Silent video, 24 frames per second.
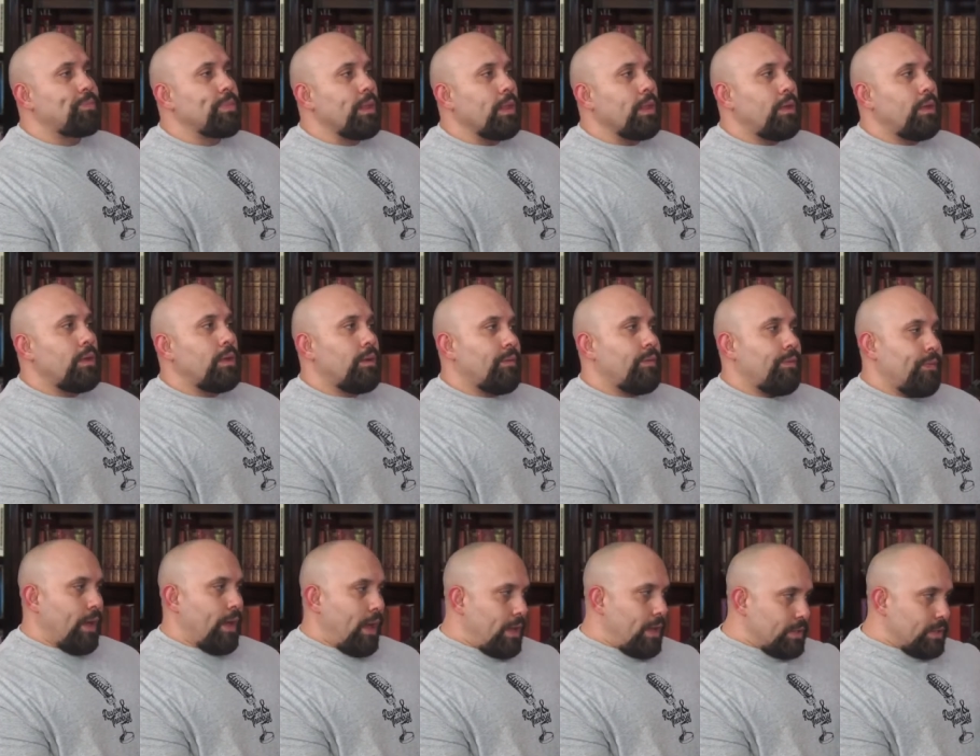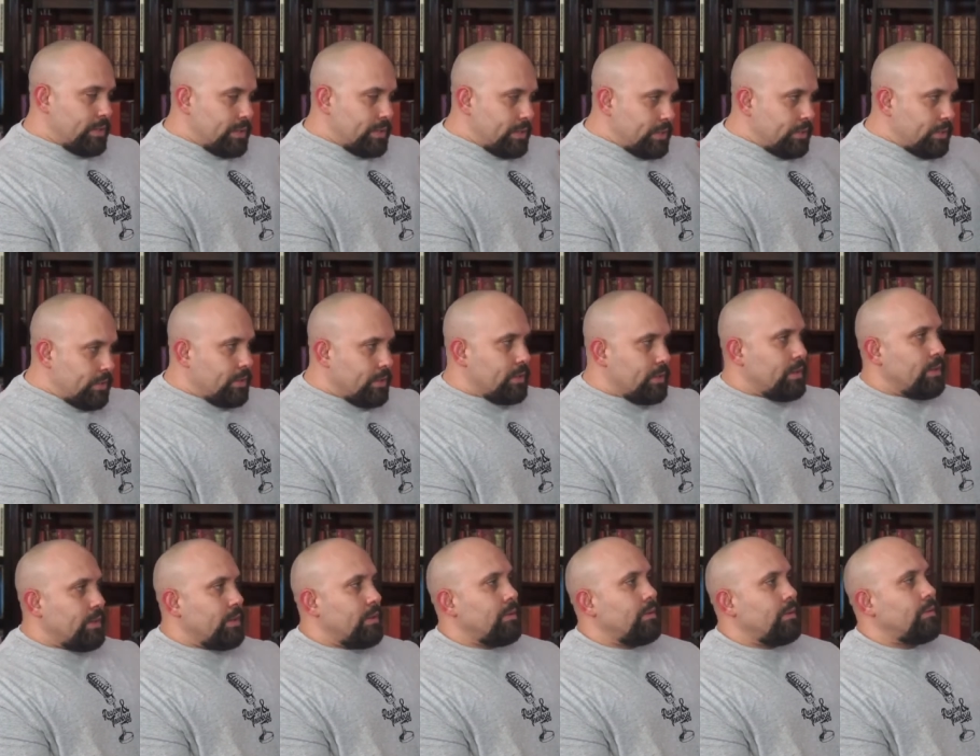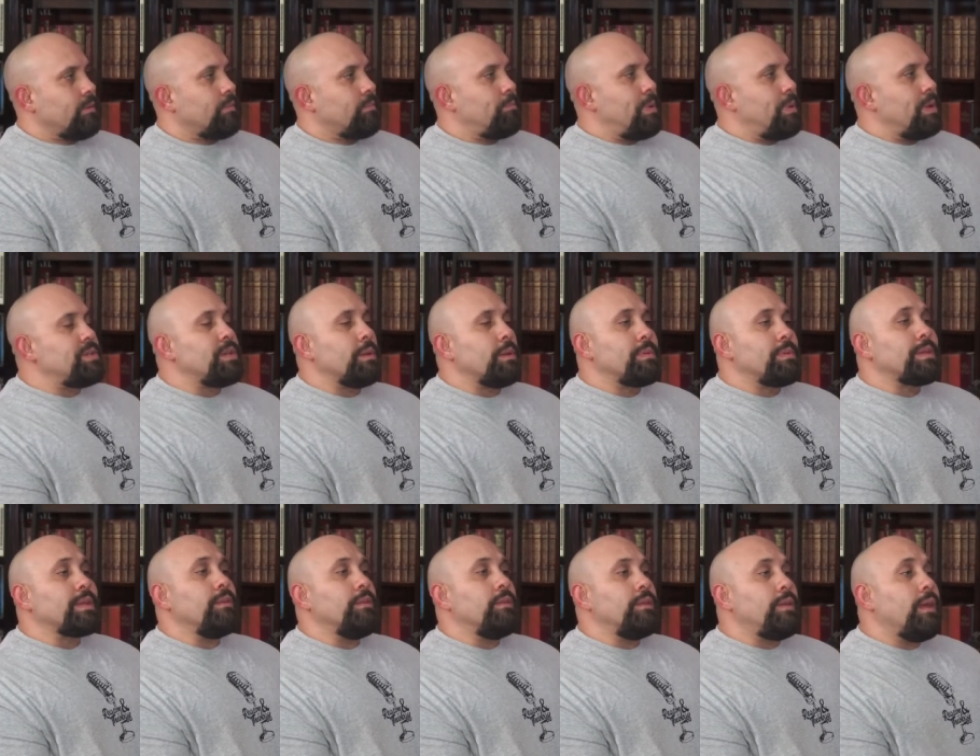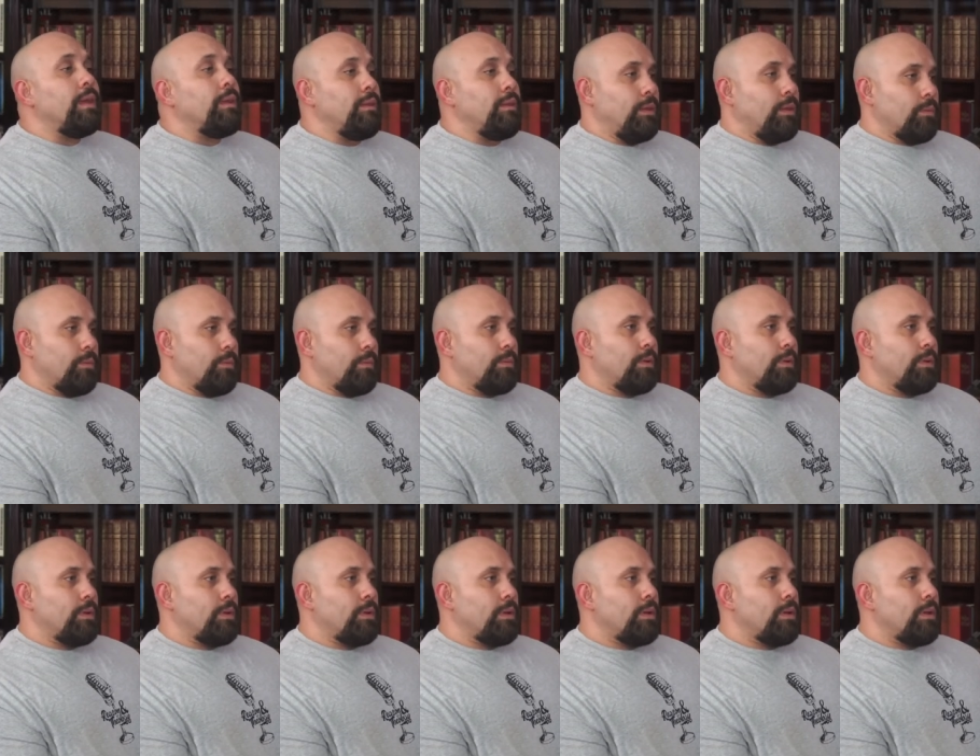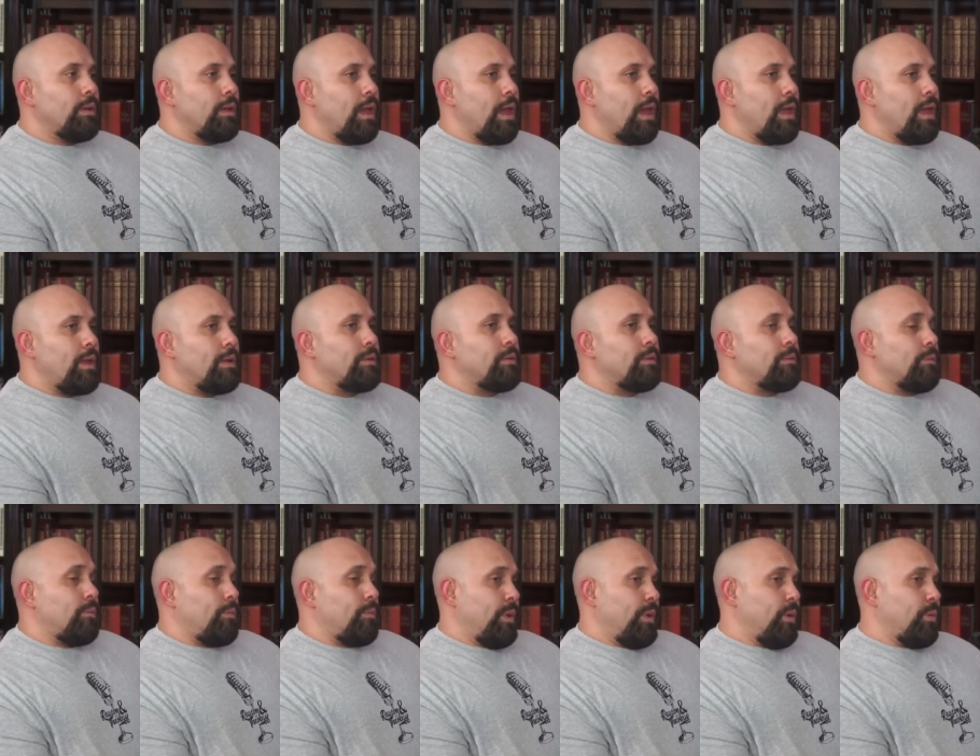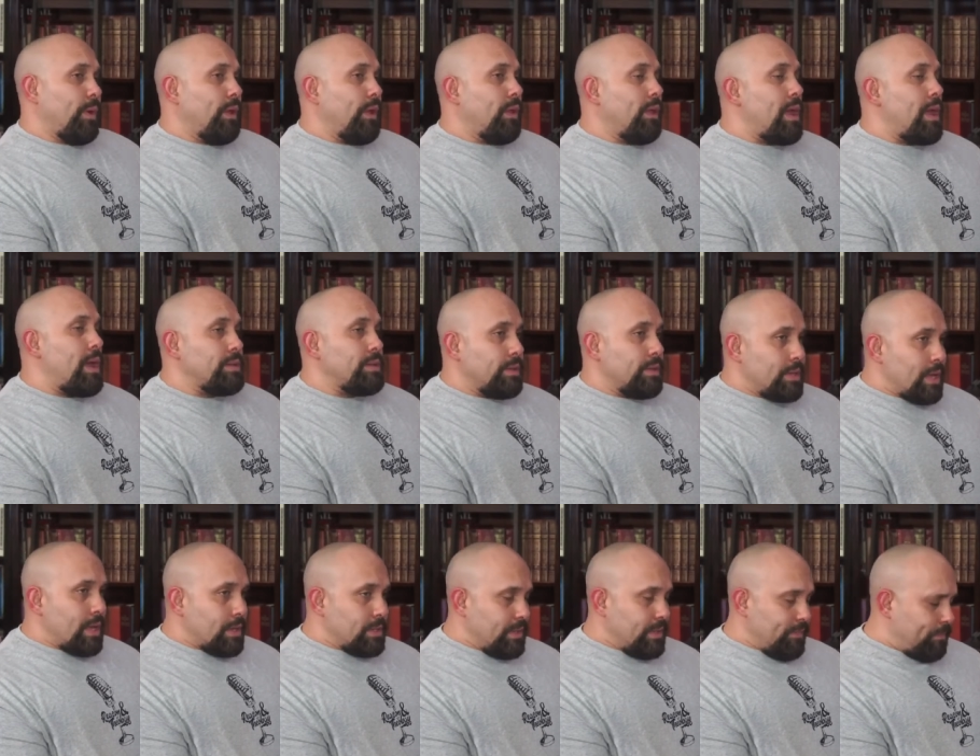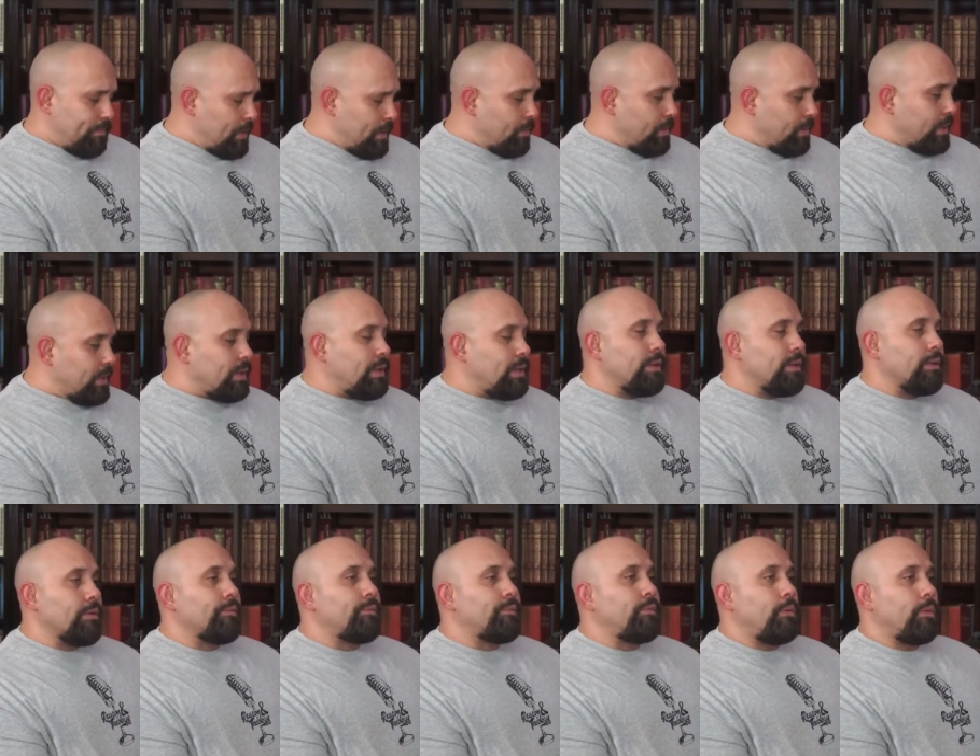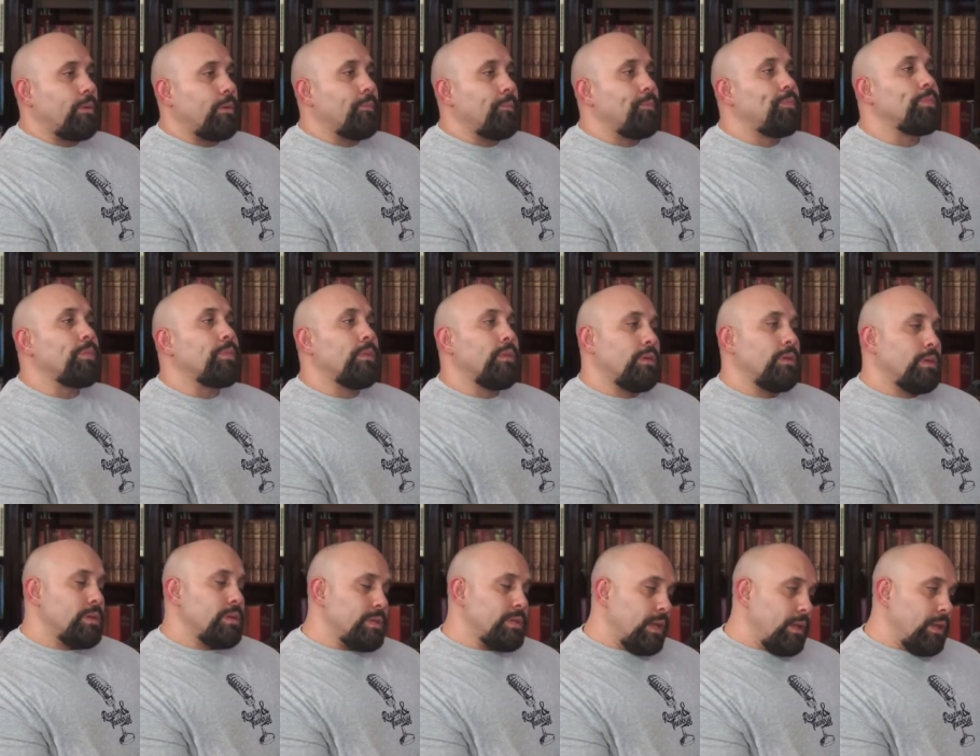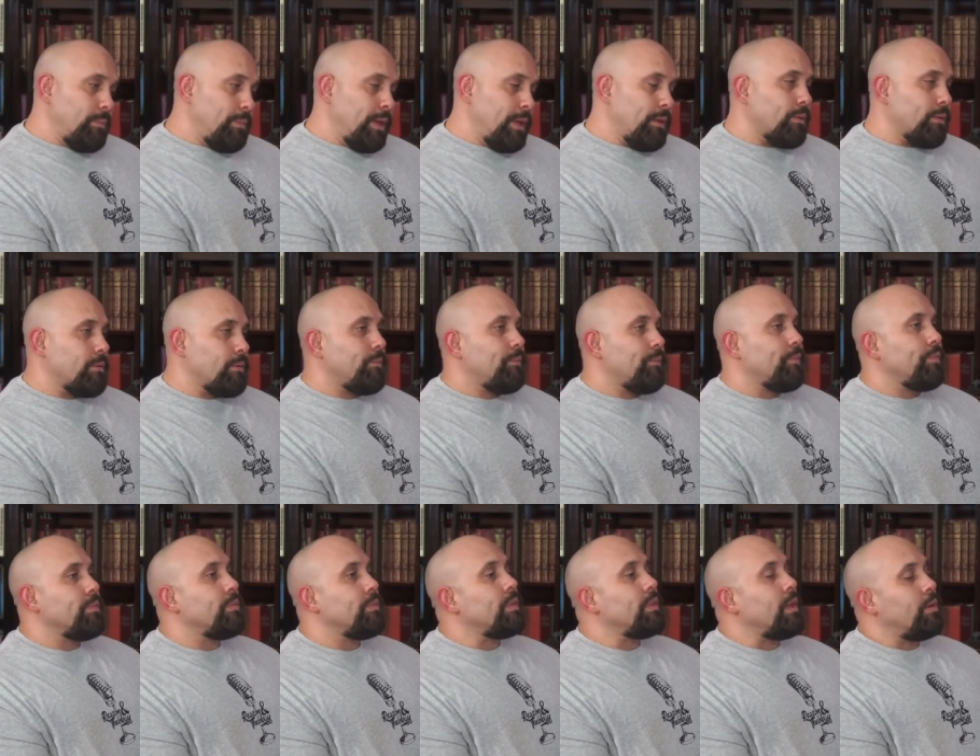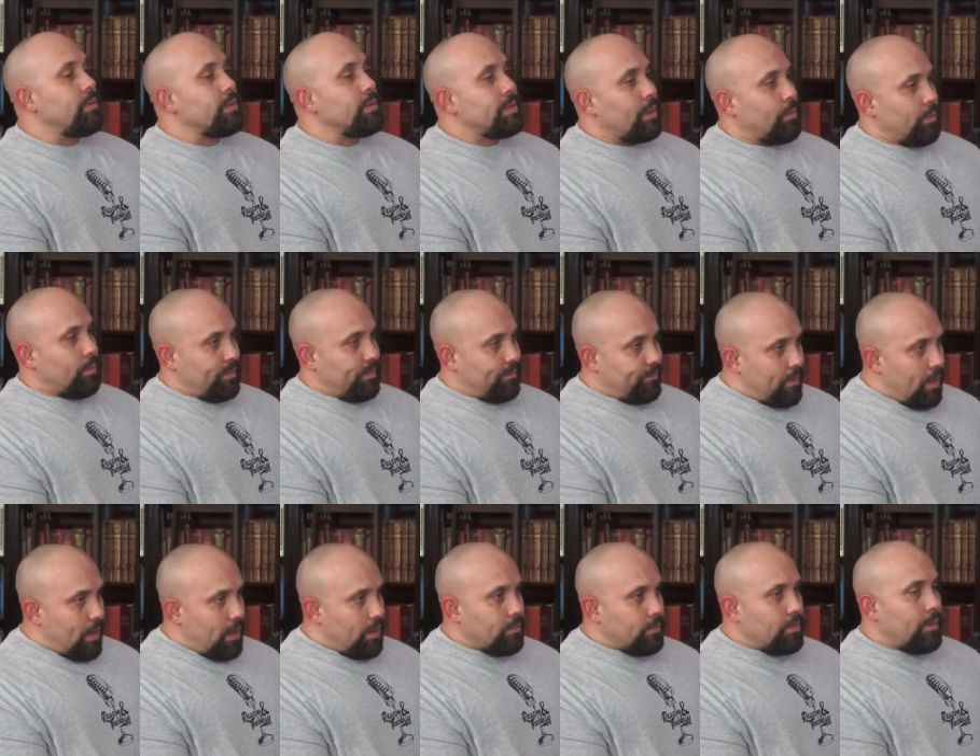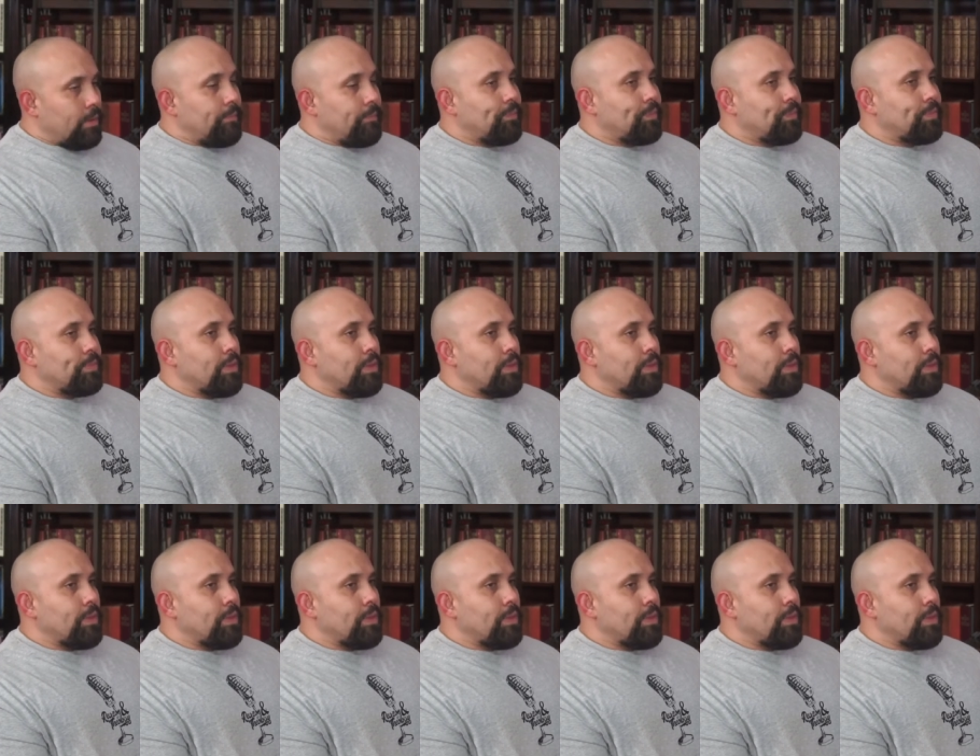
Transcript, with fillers: Yeah. Thus, bishops continue Mm-hmm. And we realize that that's very clear for St. Peter, those that would follow him.